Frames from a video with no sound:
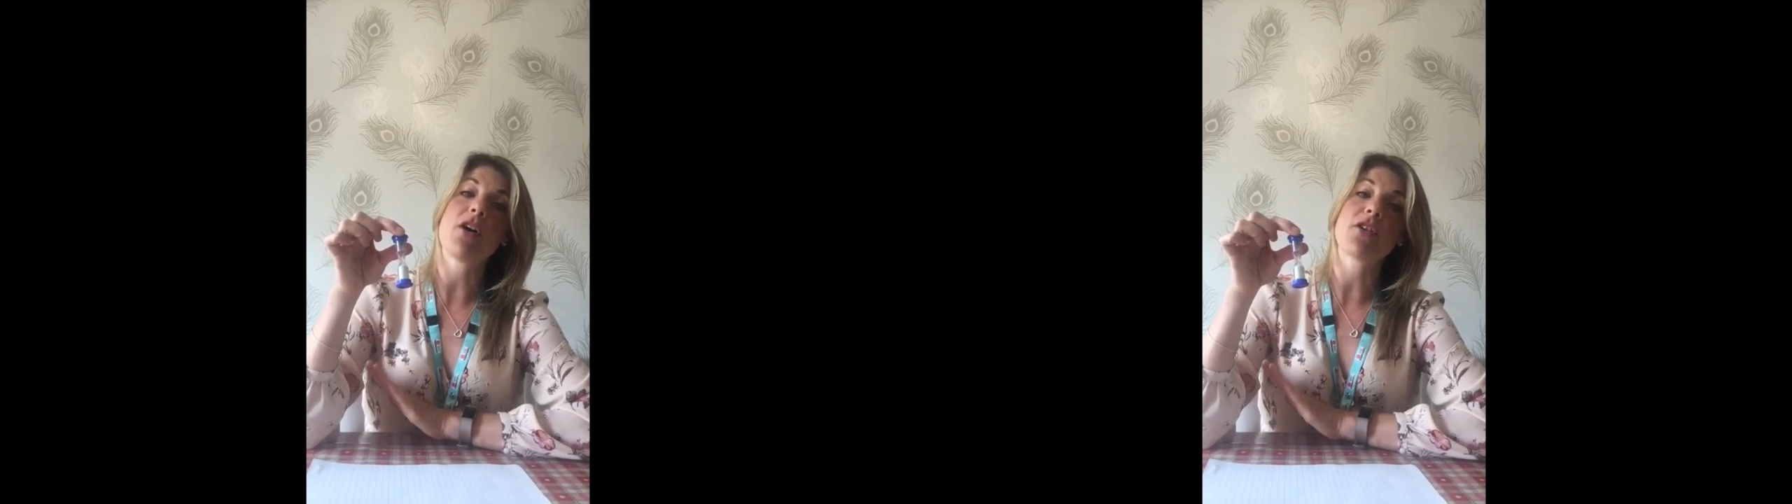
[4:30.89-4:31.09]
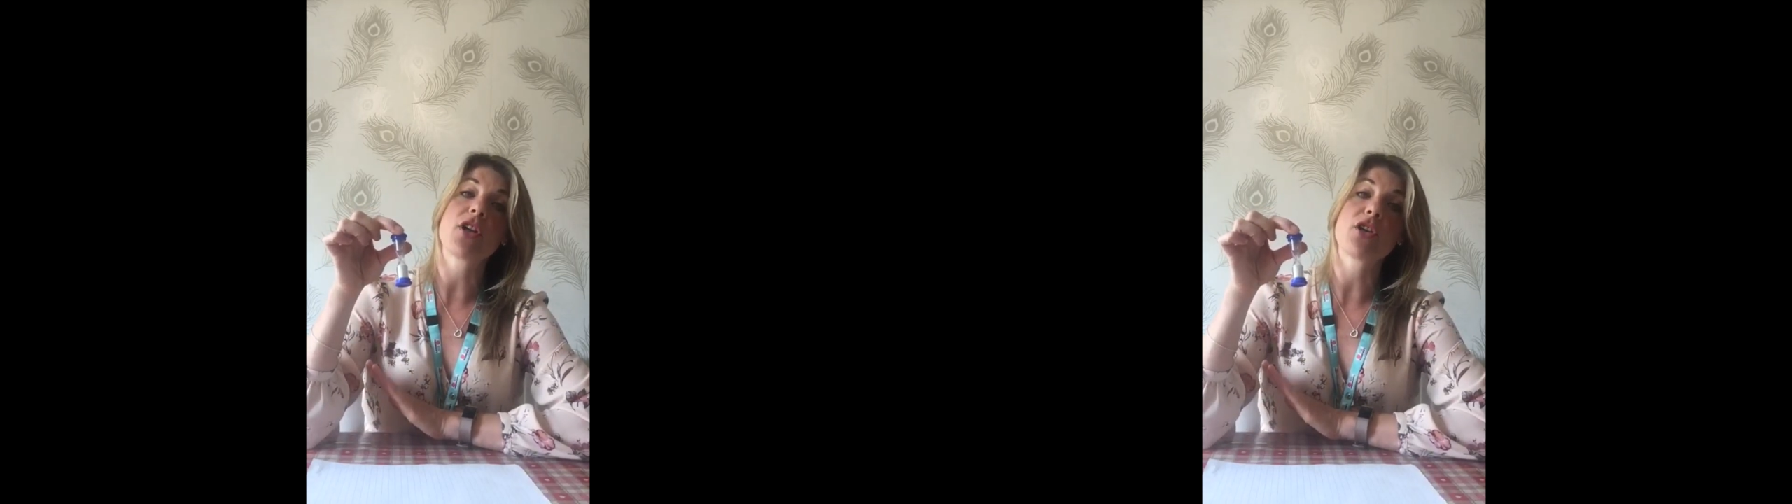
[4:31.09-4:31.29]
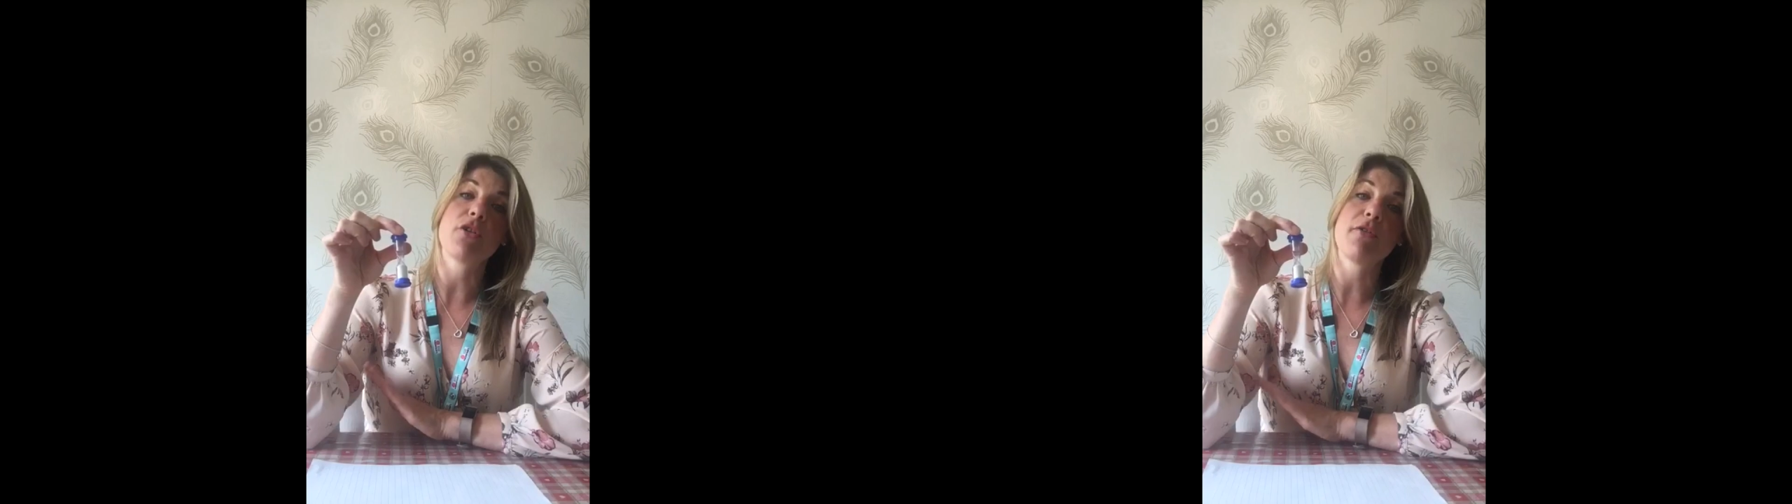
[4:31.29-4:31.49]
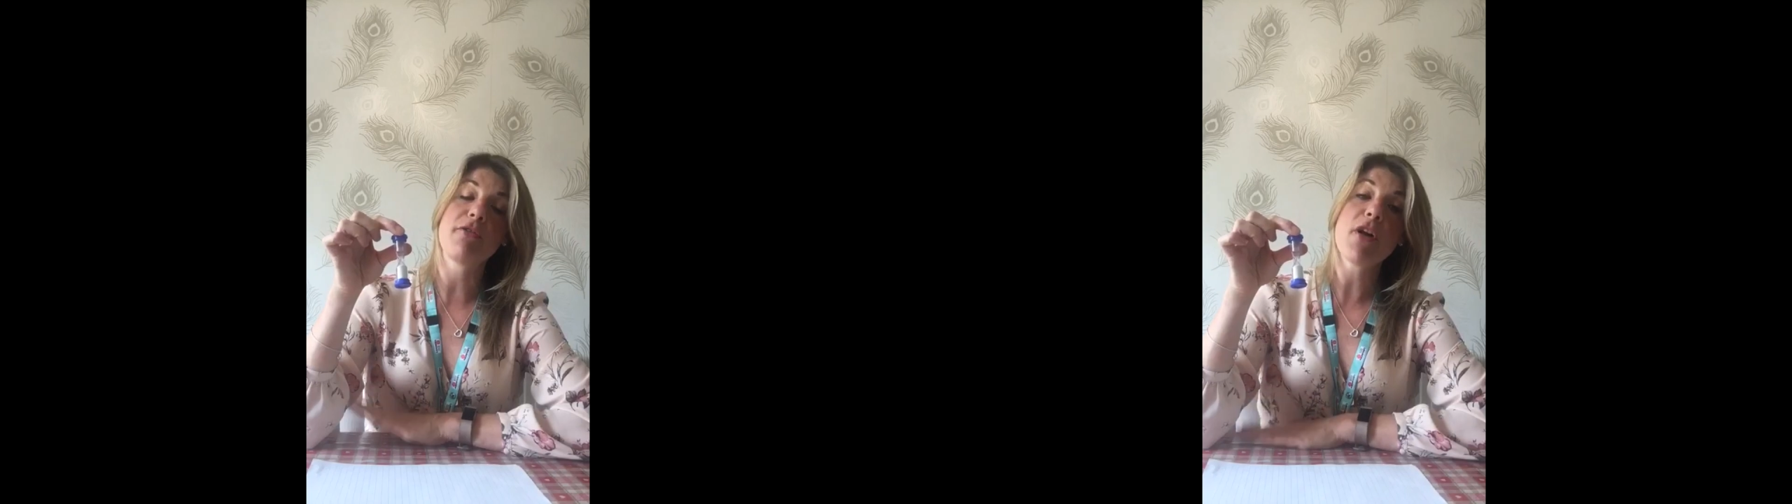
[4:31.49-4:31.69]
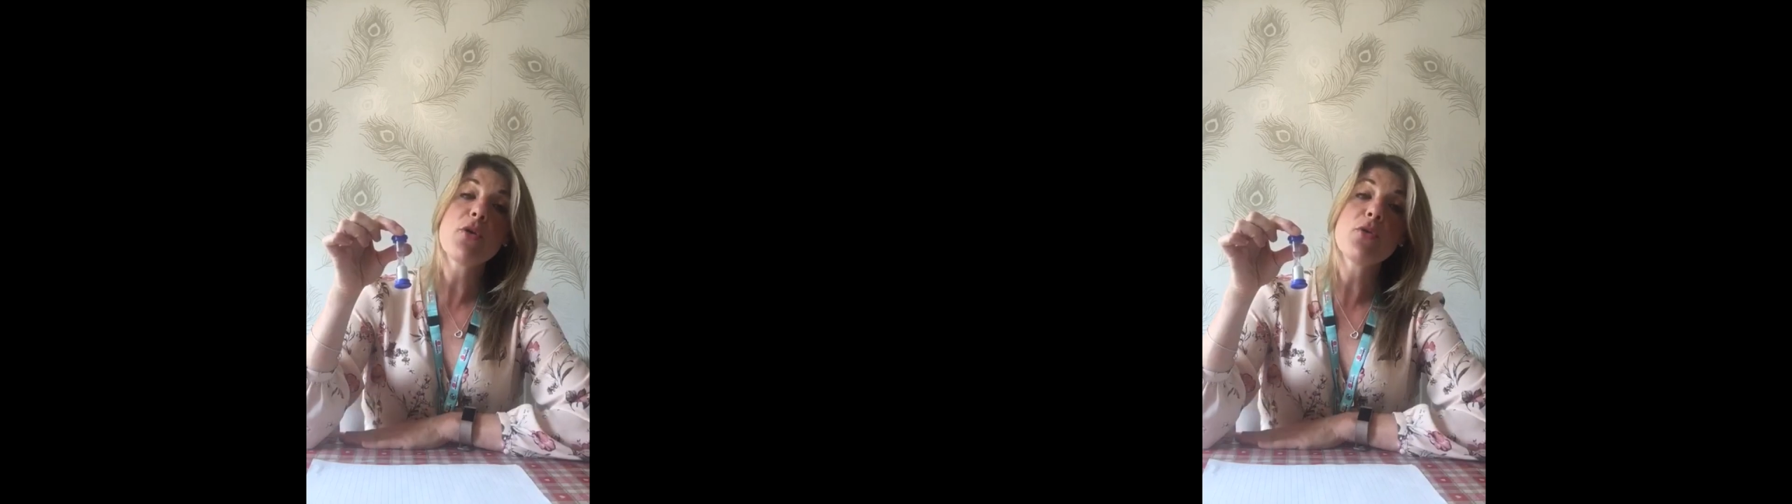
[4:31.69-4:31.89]
on your
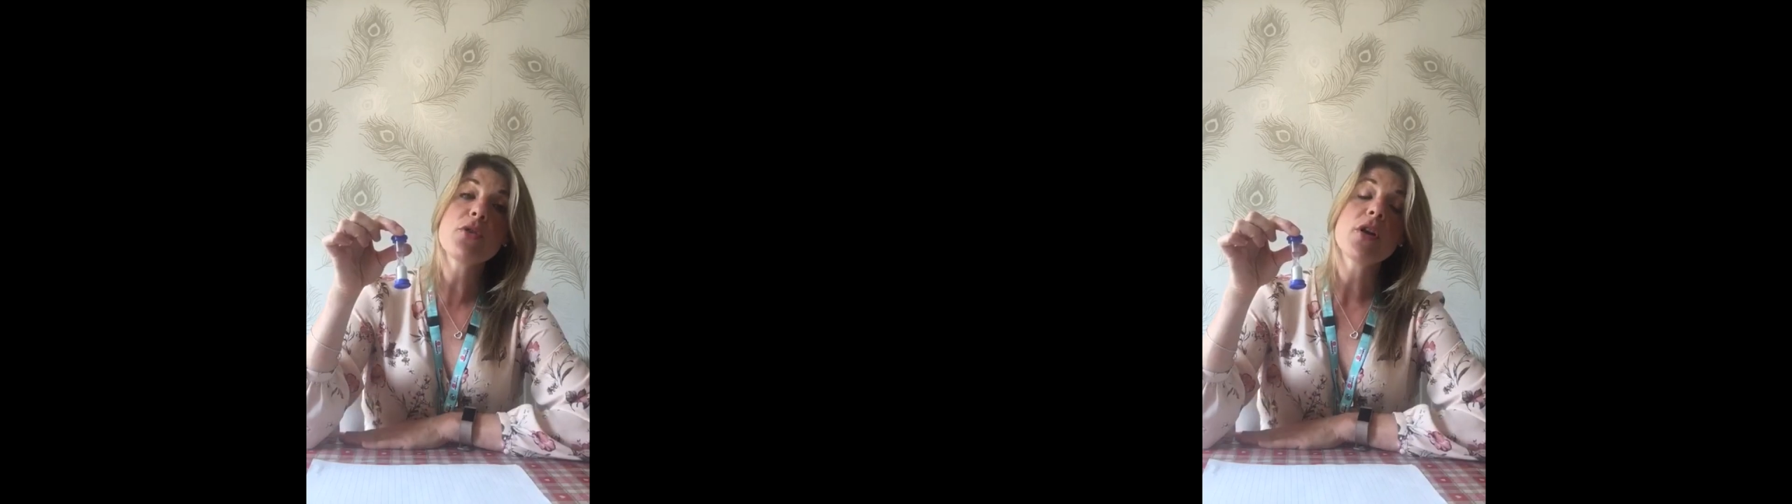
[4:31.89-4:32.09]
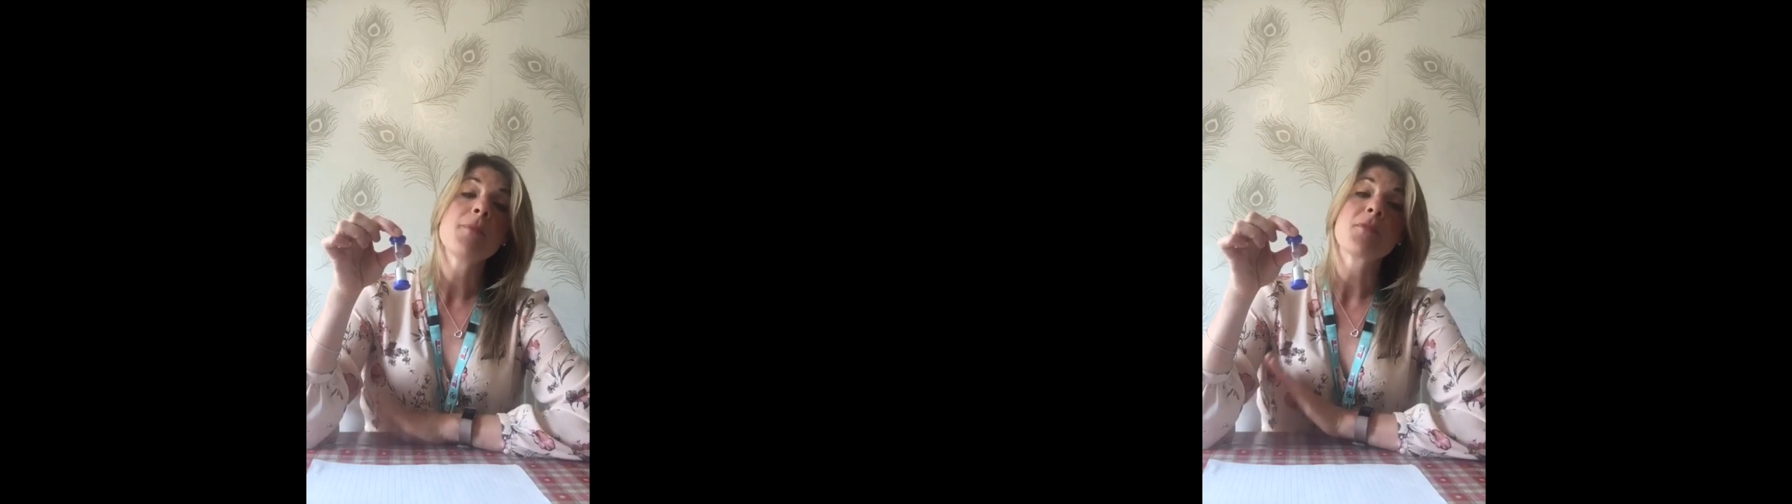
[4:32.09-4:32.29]
phone